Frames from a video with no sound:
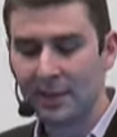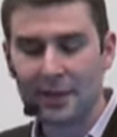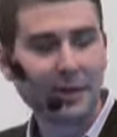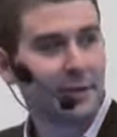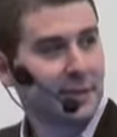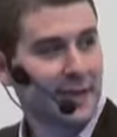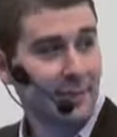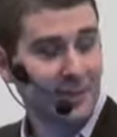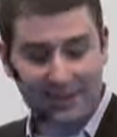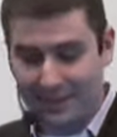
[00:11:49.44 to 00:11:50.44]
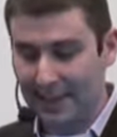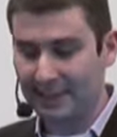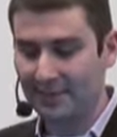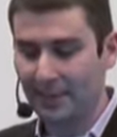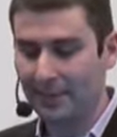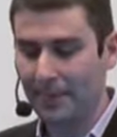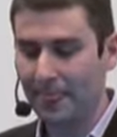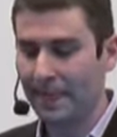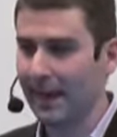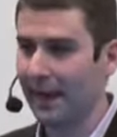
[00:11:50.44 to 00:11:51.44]
Third is keep it accessible.
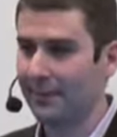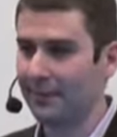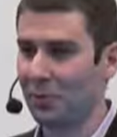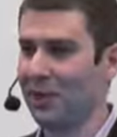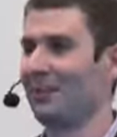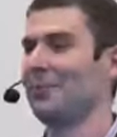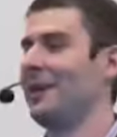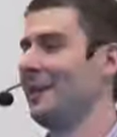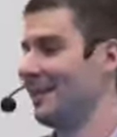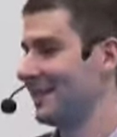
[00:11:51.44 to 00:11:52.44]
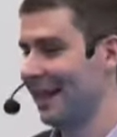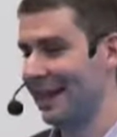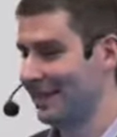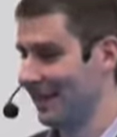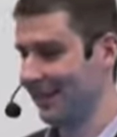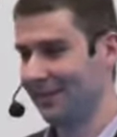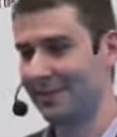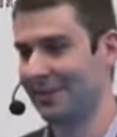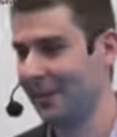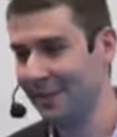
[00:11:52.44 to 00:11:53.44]
We're not writing this content
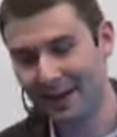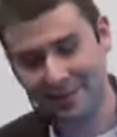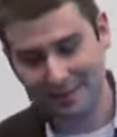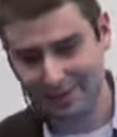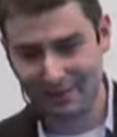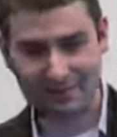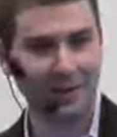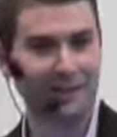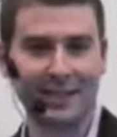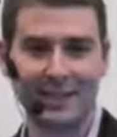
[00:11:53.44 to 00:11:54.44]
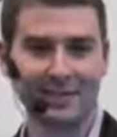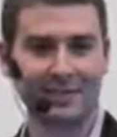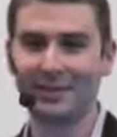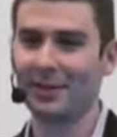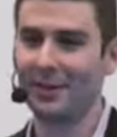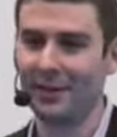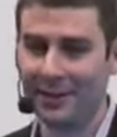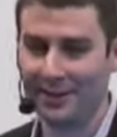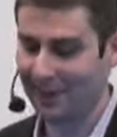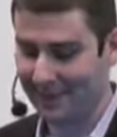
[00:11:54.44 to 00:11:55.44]
for our managers, for our teams
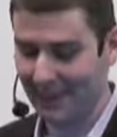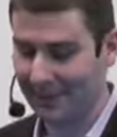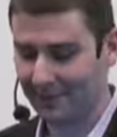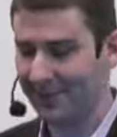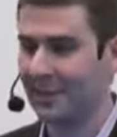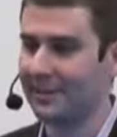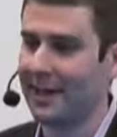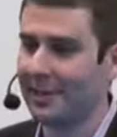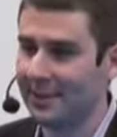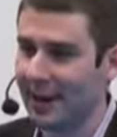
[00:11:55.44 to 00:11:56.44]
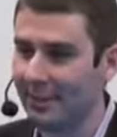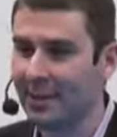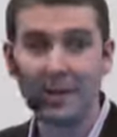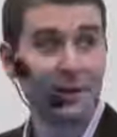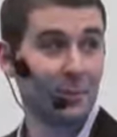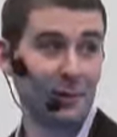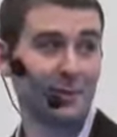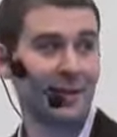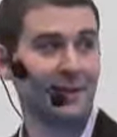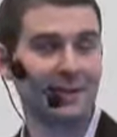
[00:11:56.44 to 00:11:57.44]
internally, that we can often fall into that trap. We're
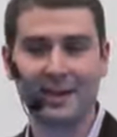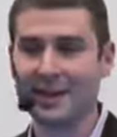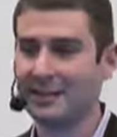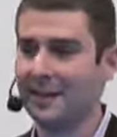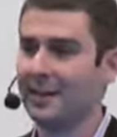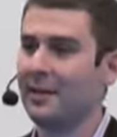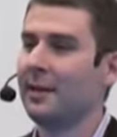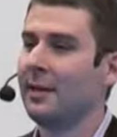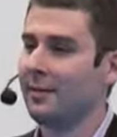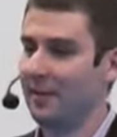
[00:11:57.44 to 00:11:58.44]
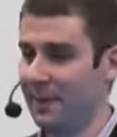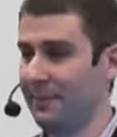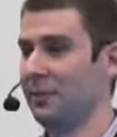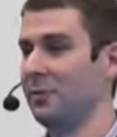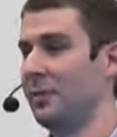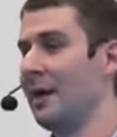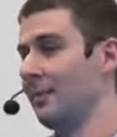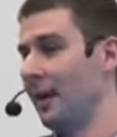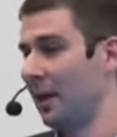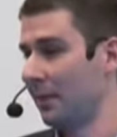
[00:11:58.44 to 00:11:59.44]
writing this content for people who
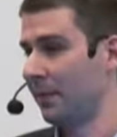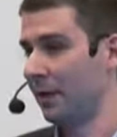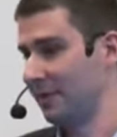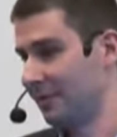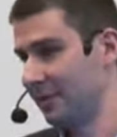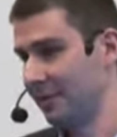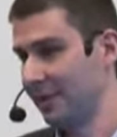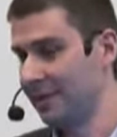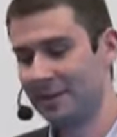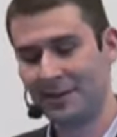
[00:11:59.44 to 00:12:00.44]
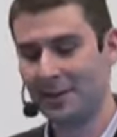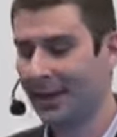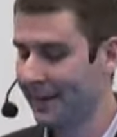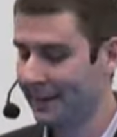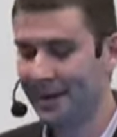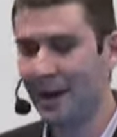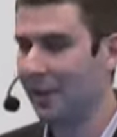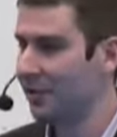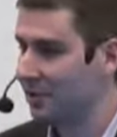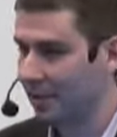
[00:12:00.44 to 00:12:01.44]
might buy our product or service. They're not going to know
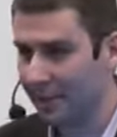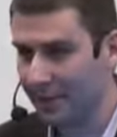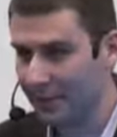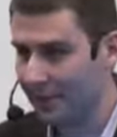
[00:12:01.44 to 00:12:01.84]
our jargon.